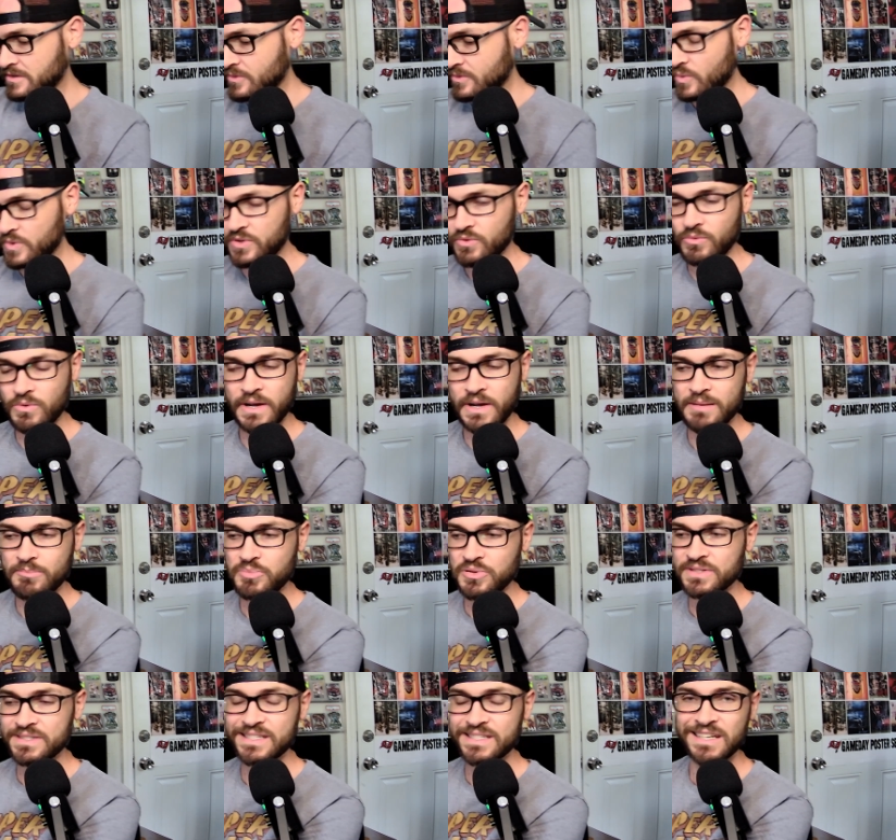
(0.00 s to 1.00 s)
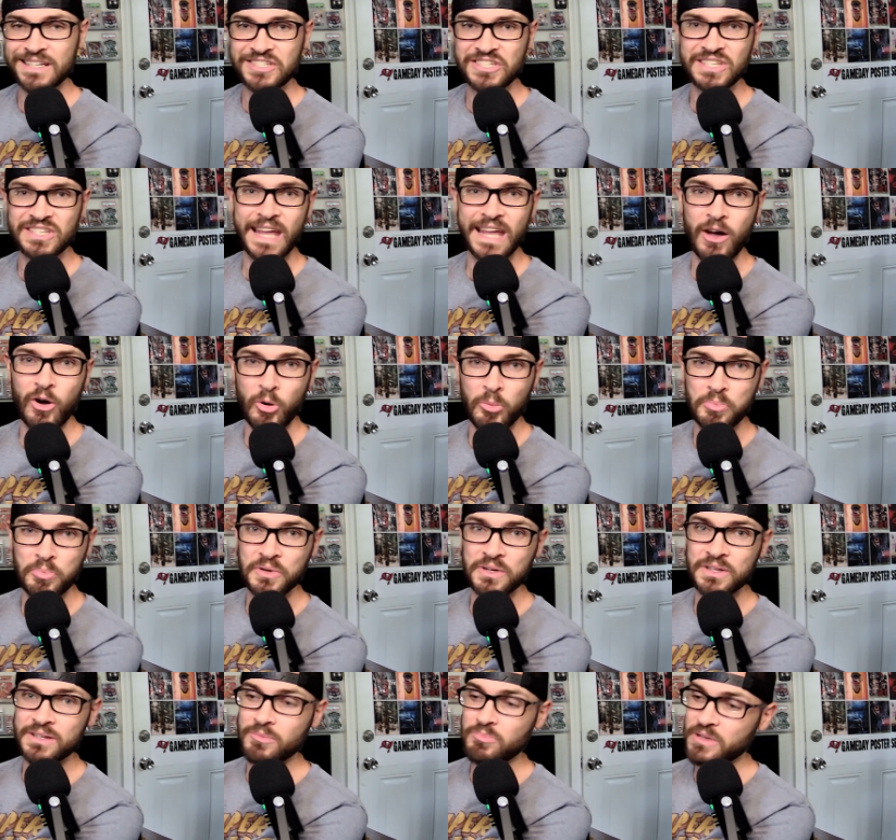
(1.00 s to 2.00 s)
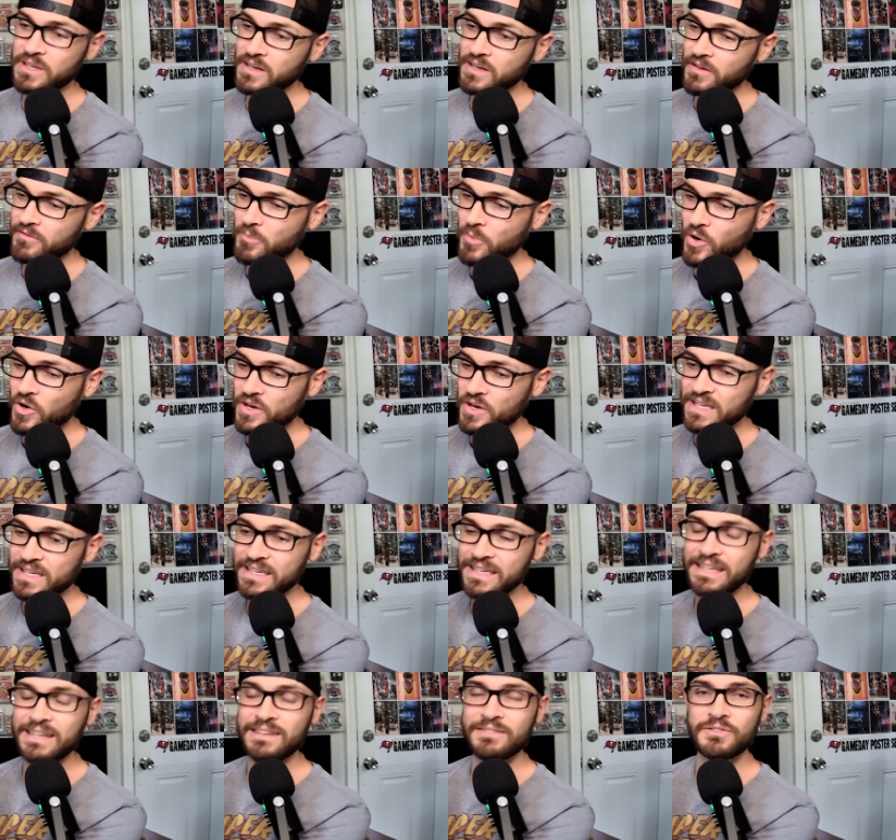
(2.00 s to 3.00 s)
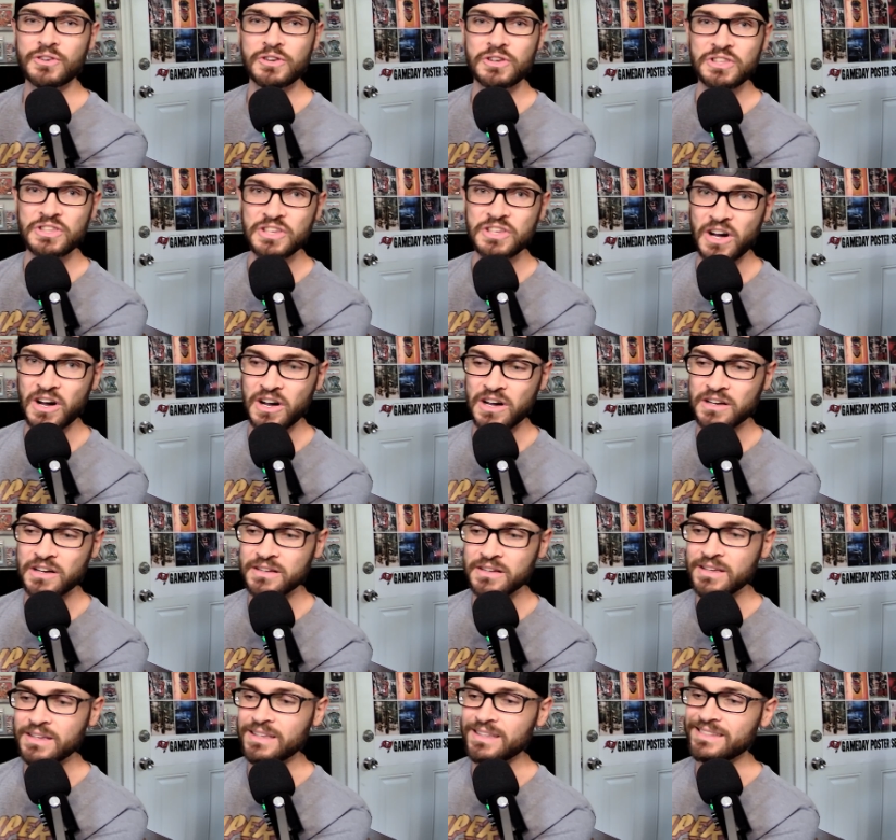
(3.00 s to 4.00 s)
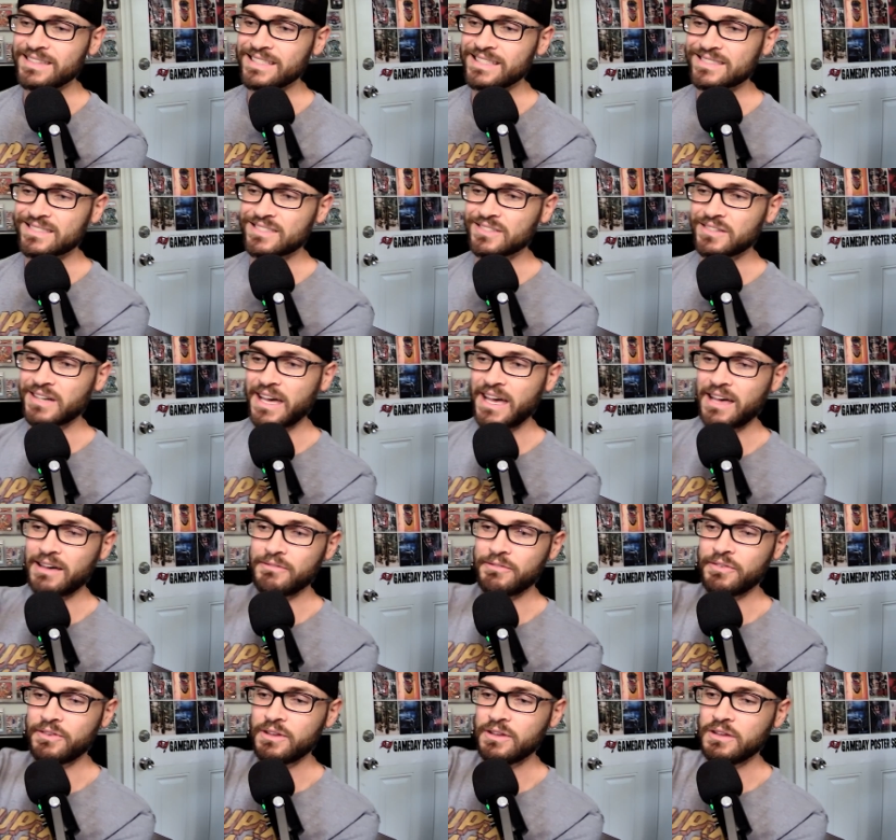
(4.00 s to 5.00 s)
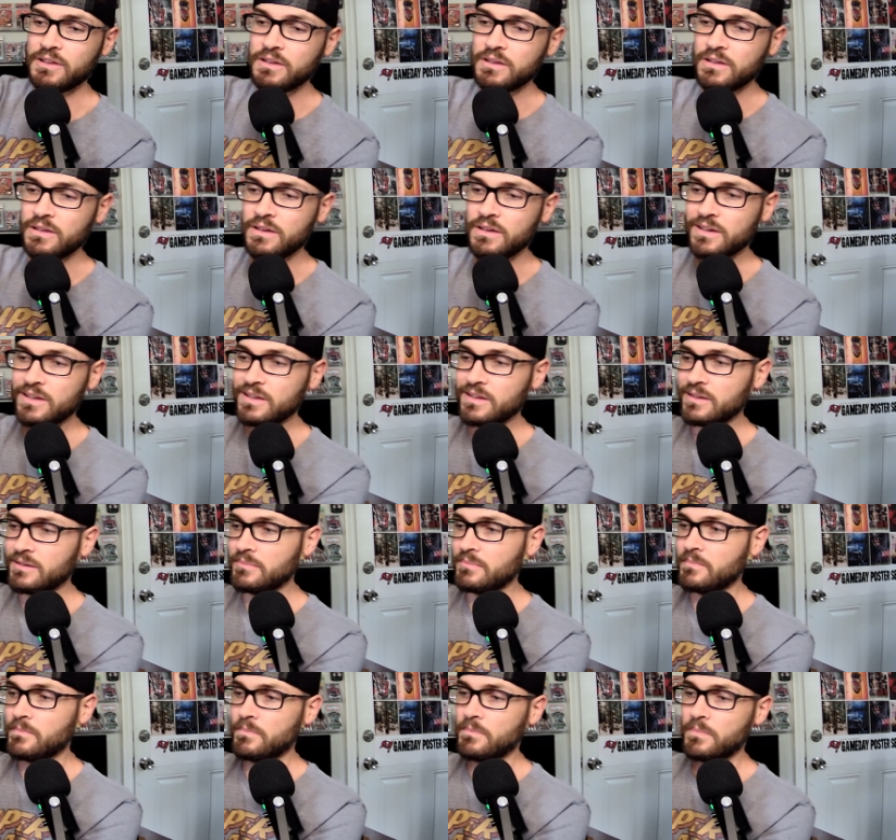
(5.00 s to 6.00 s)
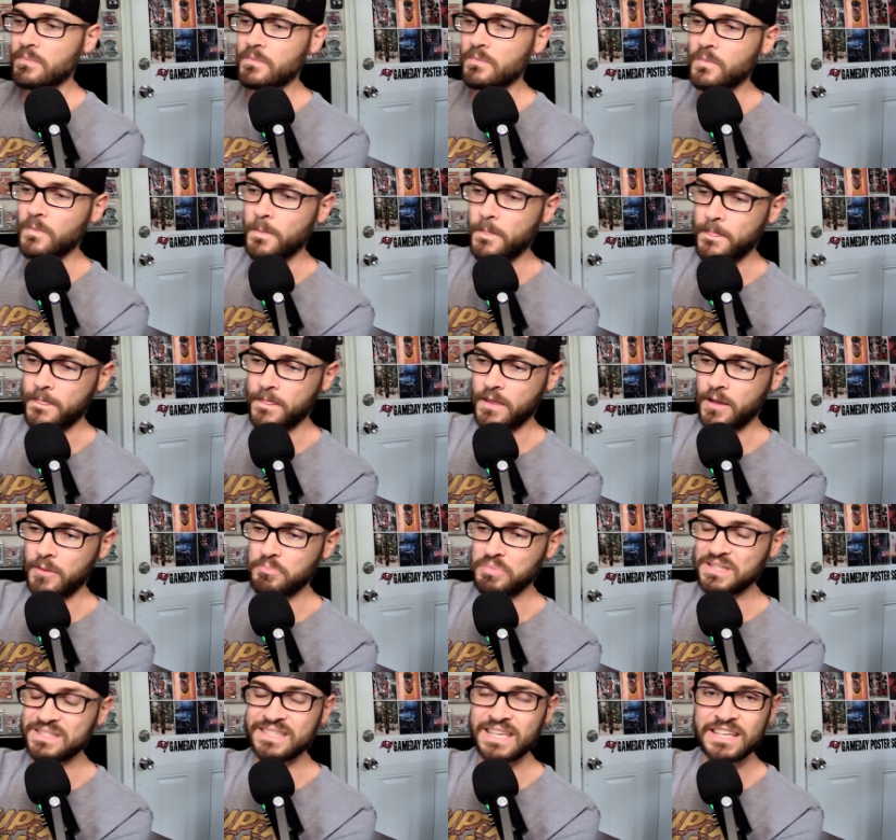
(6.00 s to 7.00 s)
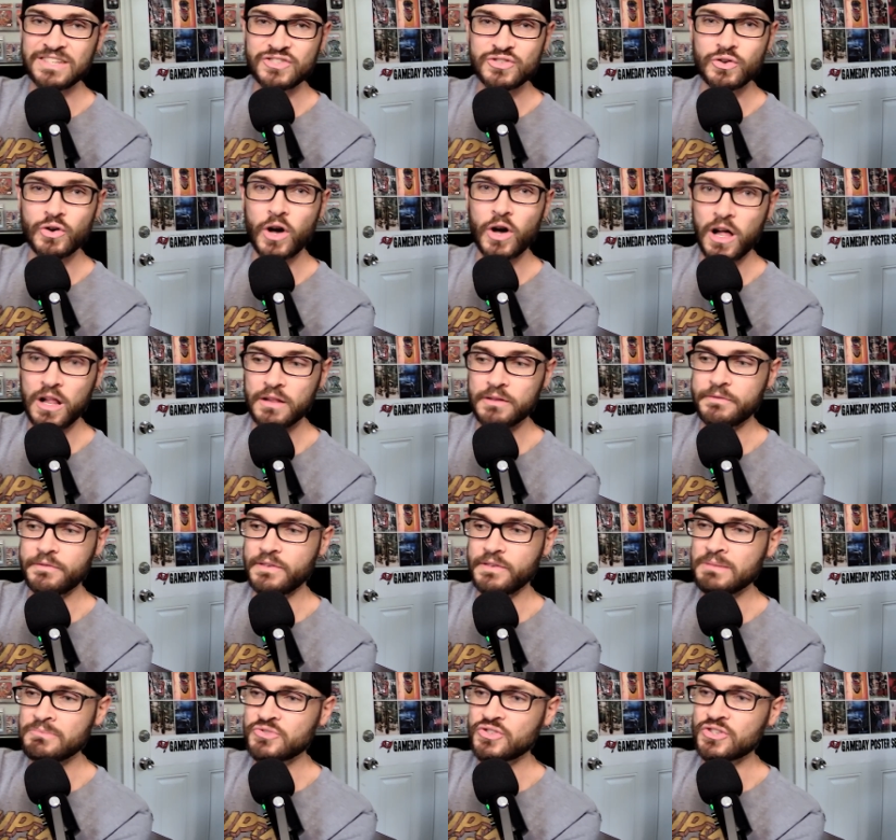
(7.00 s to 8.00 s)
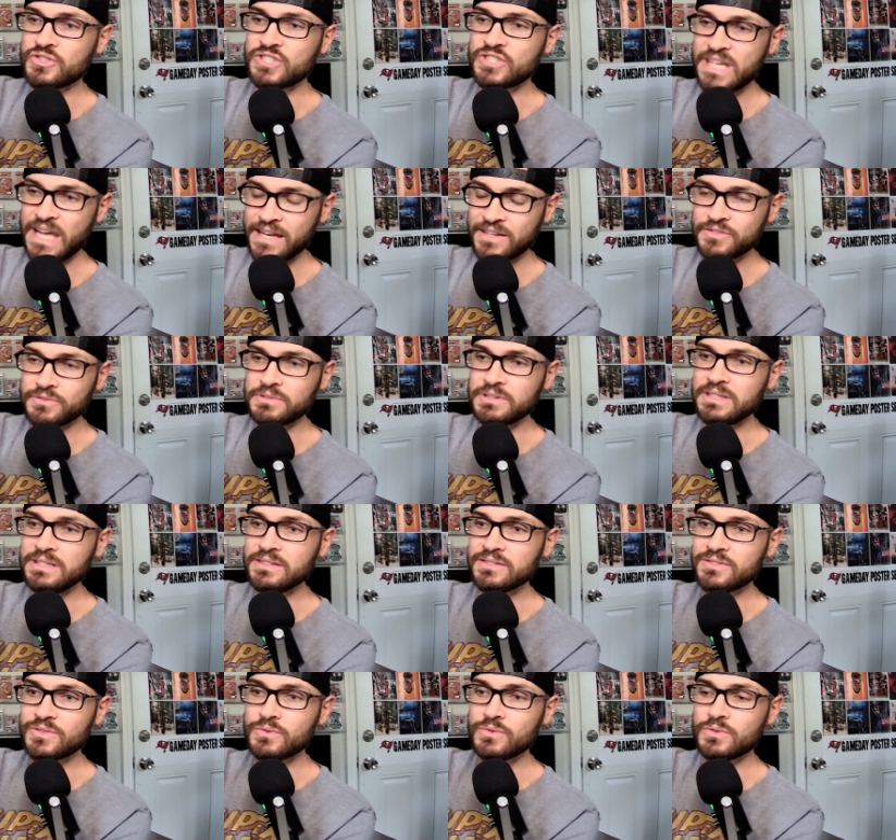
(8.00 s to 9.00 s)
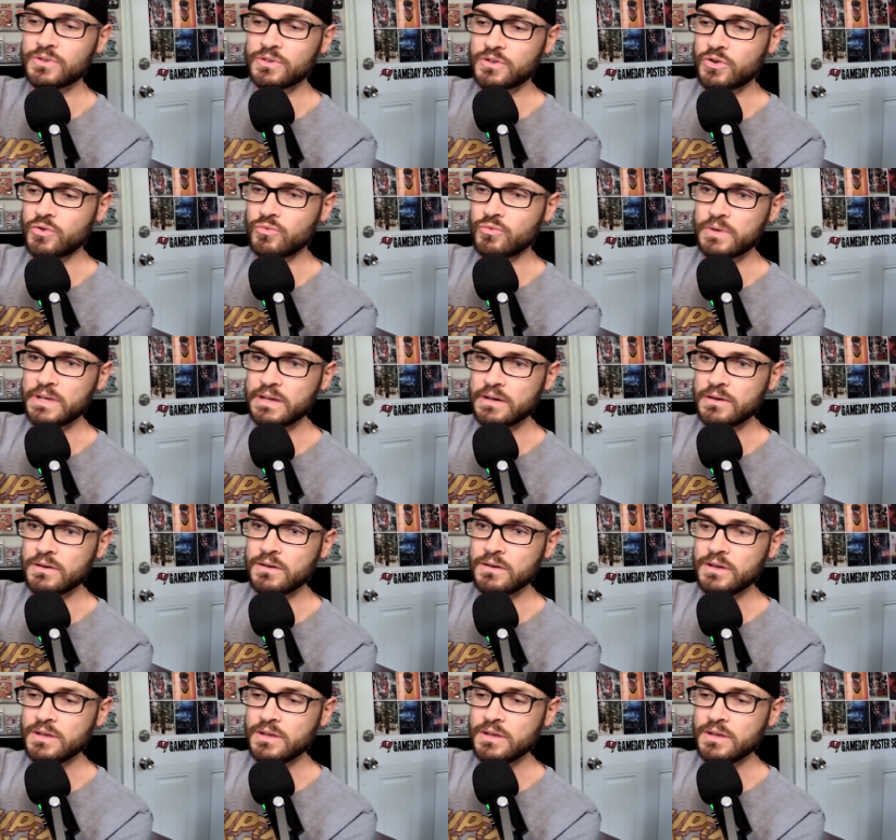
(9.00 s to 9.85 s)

with the right production output and a big enough market, and if they're young, they still have uh, a potential Hall of Fame trajectory to their career.